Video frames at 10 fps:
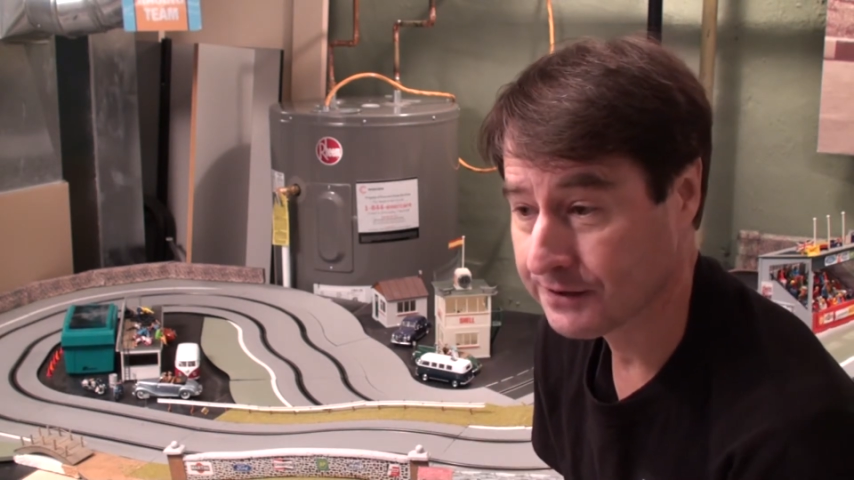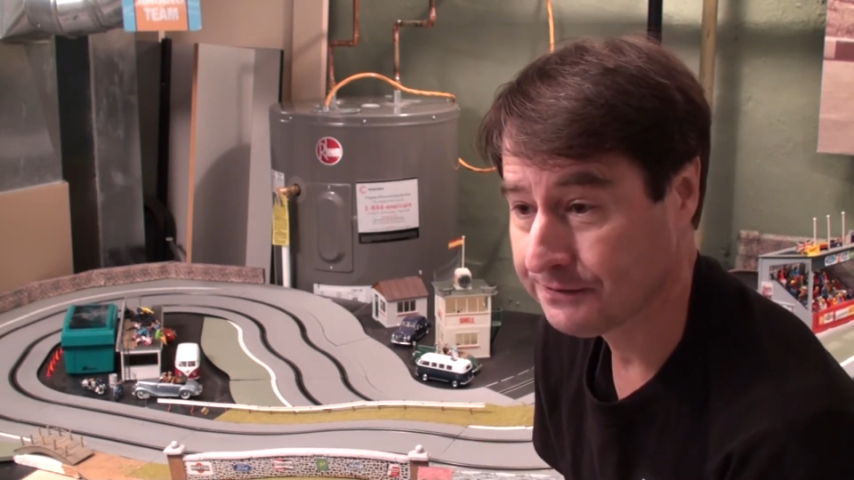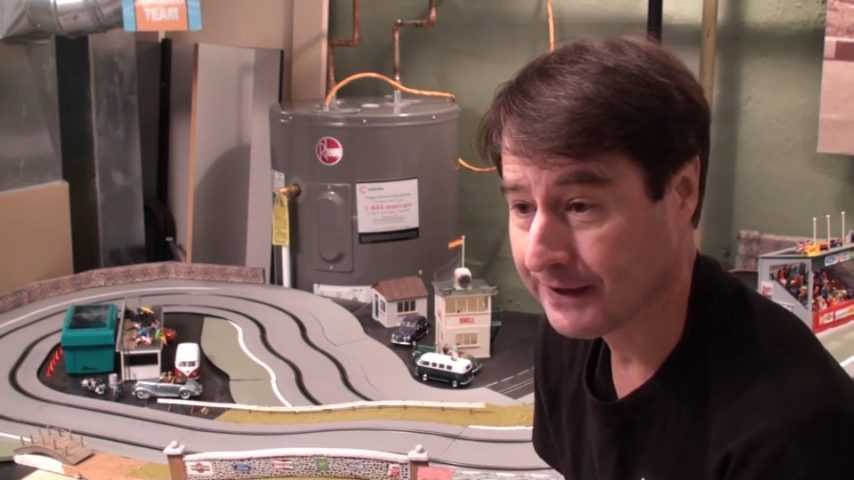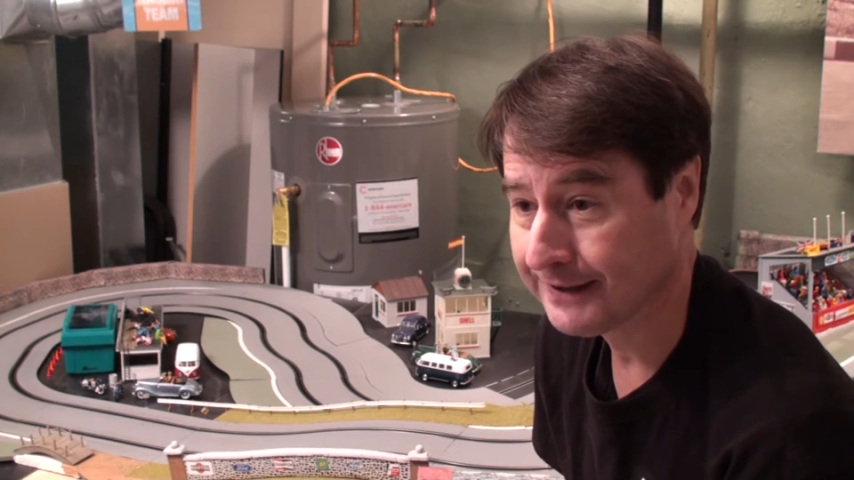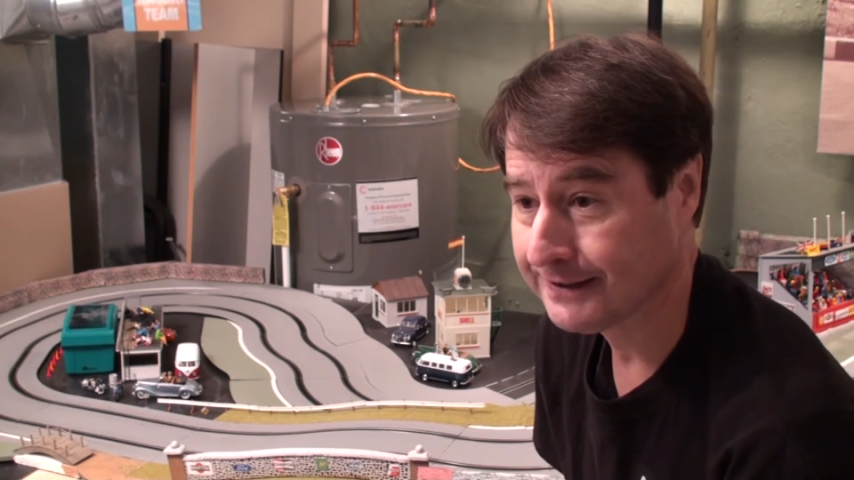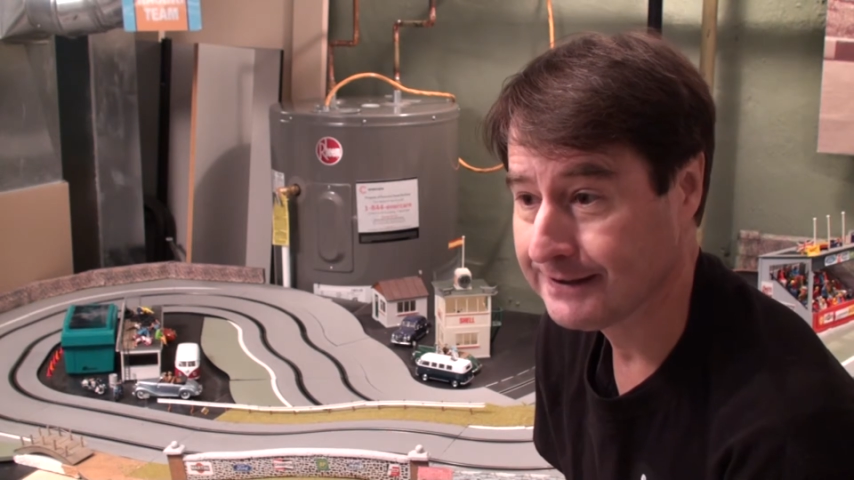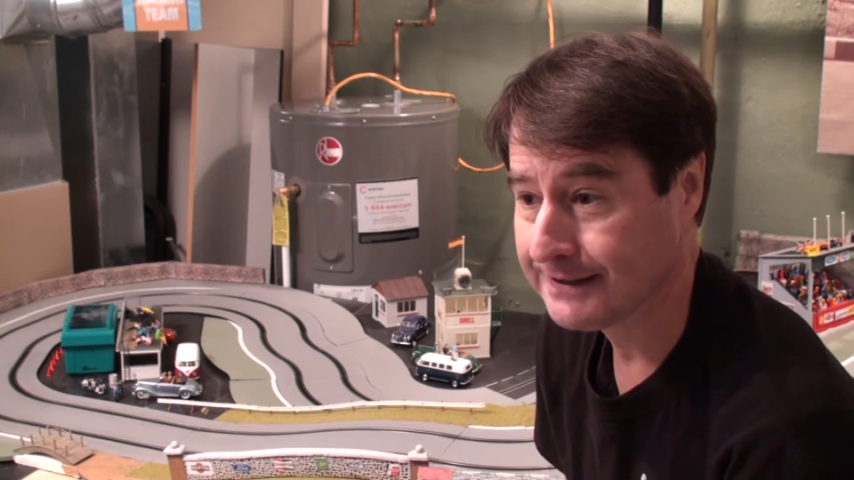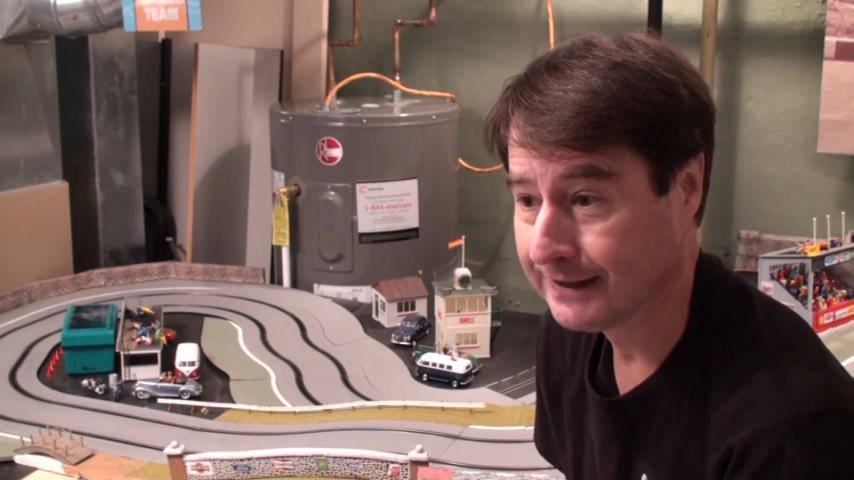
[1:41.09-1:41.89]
It affected